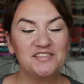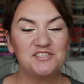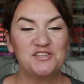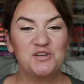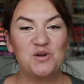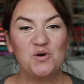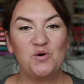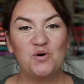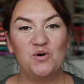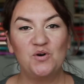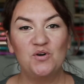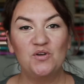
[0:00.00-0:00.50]
It's
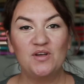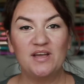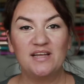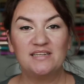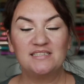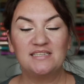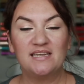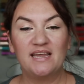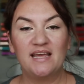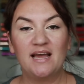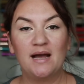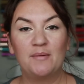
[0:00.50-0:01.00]
Nicole,
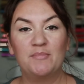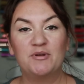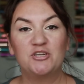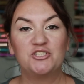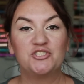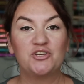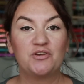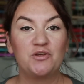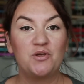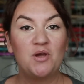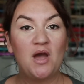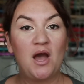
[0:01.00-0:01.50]
and today I'm going to
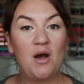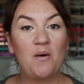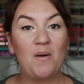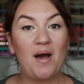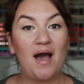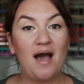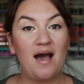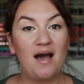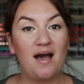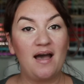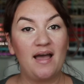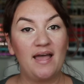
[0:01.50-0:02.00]
show you how
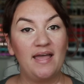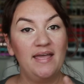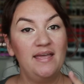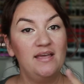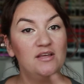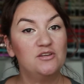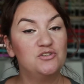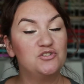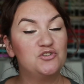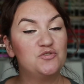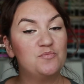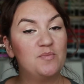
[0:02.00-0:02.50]
I
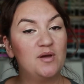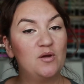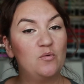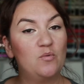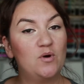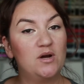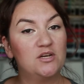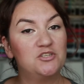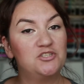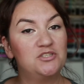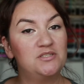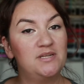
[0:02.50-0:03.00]
do my
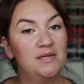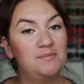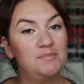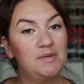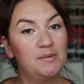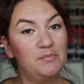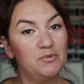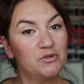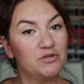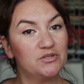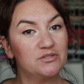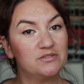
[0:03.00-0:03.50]
washi tape
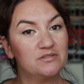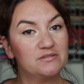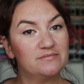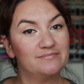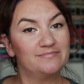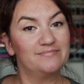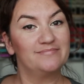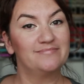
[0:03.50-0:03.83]
tumblers.